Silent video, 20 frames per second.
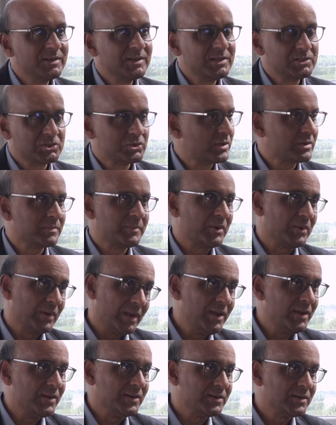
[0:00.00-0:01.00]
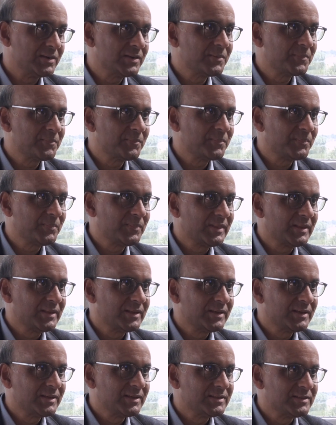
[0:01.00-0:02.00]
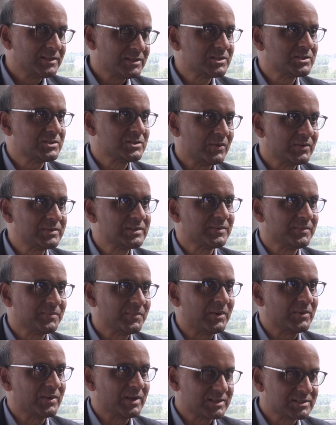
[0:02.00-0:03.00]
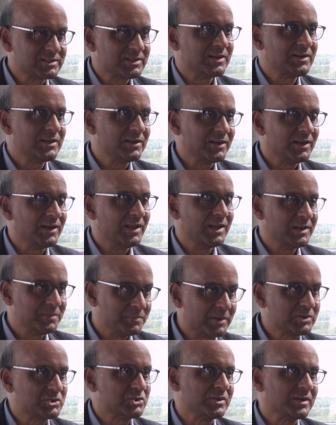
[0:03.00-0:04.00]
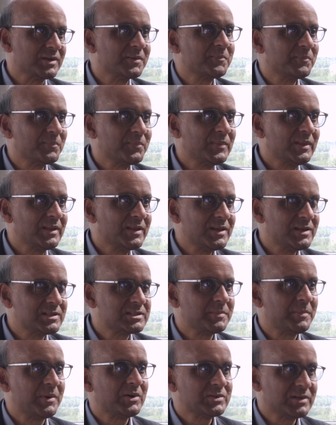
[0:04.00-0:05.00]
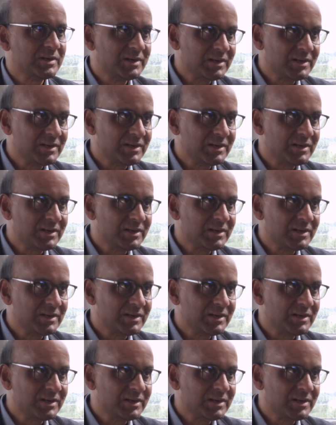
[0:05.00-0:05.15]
it's not about aid. This is not about extending an aid budget. It's about an